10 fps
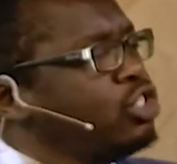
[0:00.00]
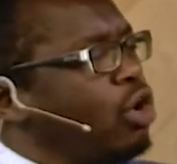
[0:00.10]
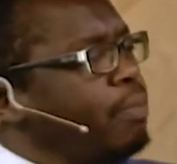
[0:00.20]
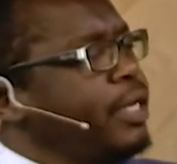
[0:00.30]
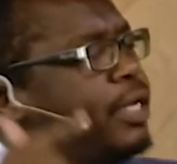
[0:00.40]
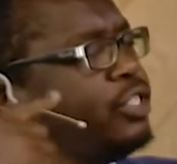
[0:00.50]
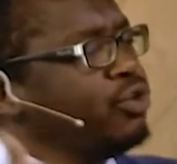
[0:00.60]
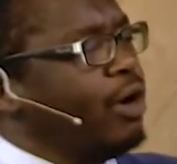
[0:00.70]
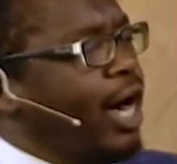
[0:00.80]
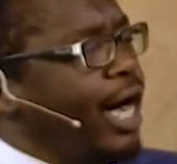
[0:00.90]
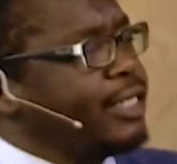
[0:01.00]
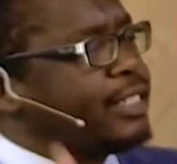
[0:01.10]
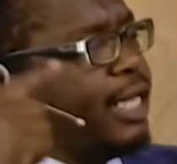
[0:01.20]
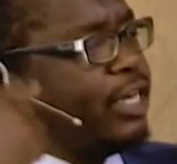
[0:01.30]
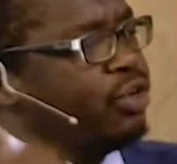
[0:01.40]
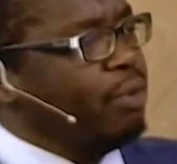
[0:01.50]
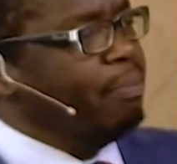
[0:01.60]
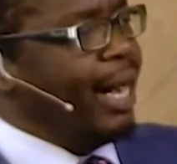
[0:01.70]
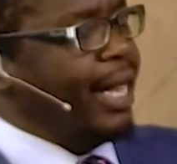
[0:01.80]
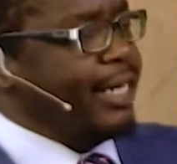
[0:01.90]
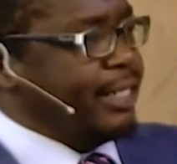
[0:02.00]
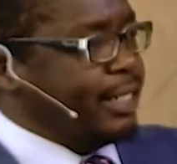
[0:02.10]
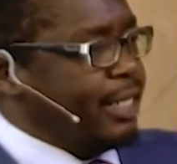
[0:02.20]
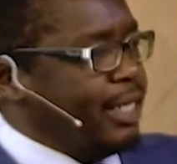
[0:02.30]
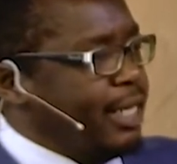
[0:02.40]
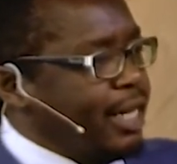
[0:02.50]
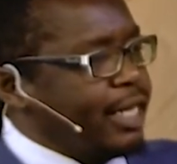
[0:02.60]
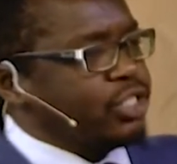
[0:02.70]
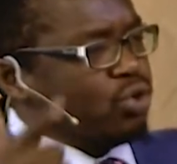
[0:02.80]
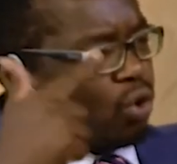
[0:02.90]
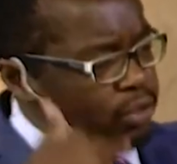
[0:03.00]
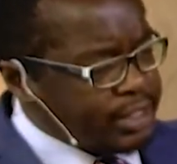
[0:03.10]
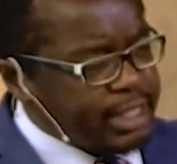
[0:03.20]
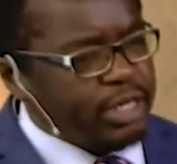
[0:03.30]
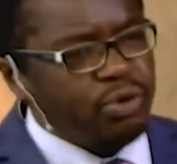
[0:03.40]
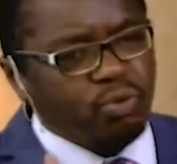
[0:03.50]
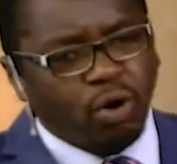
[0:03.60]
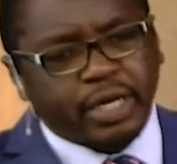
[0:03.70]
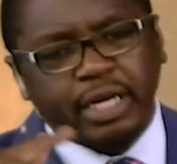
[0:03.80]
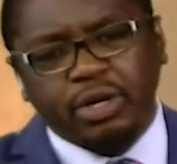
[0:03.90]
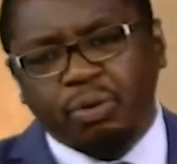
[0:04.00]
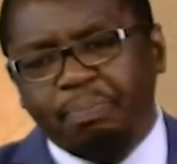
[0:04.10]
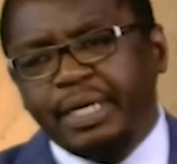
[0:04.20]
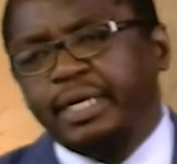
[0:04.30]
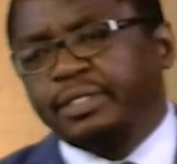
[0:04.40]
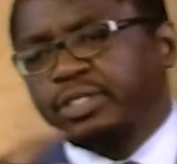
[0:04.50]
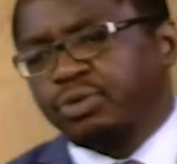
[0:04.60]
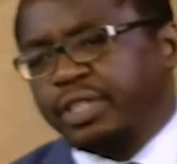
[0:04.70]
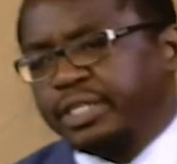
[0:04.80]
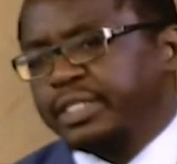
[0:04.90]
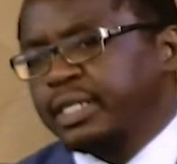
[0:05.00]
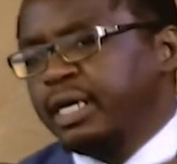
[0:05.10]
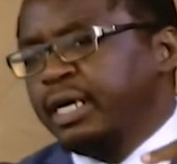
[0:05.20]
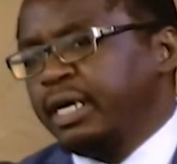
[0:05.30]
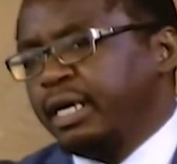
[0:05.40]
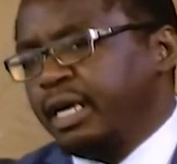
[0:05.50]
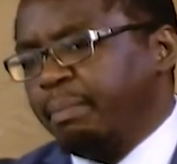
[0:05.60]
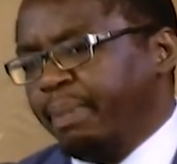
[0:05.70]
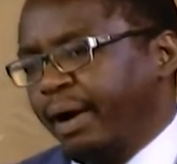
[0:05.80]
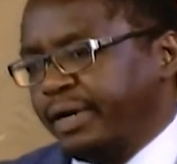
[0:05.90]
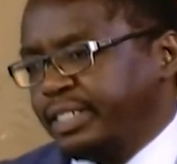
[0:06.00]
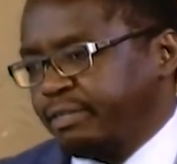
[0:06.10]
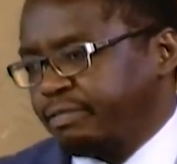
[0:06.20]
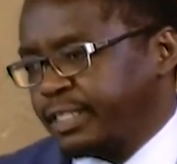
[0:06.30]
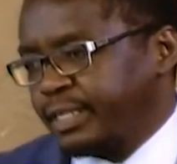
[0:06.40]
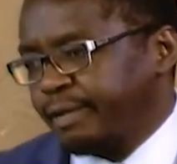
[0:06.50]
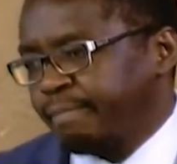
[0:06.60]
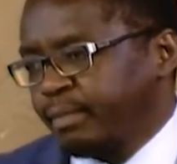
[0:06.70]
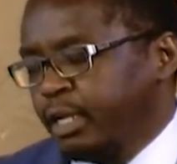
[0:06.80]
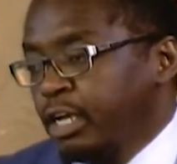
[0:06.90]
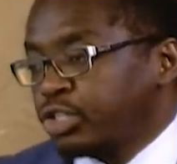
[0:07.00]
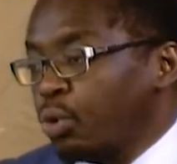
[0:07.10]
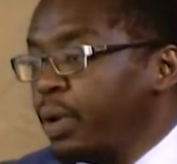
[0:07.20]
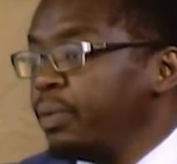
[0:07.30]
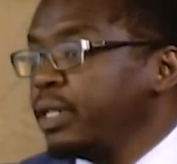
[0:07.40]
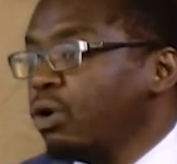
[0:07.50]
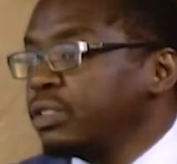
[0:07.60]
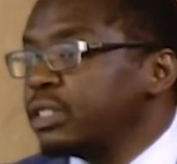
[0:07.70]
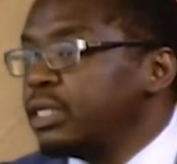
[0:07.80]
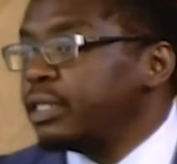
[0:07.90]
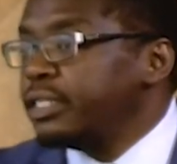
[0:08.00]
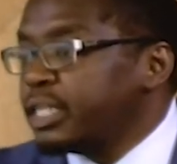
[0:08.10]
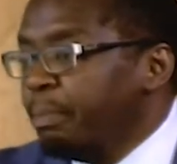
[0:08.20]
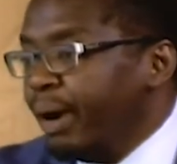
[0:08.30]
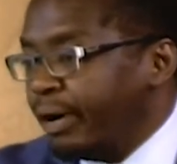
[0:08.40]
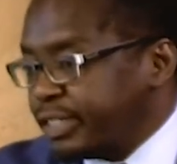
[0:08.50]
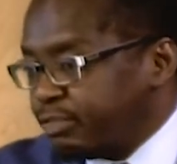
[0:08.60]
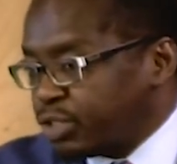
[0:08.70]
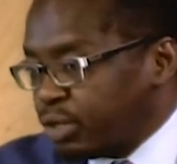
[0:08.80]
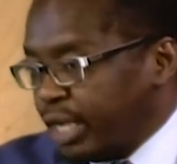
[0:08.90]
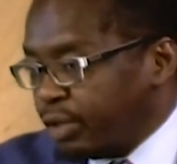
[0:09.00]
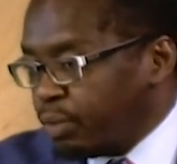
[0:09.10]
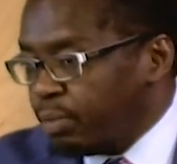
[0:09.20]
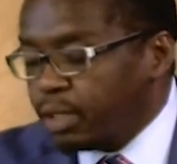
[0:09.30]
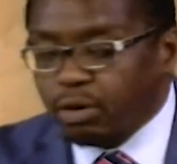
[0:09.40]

dominate your heart and your mind as you continue walking in obedience to these imperatives. So we will consider these imperatives together. We will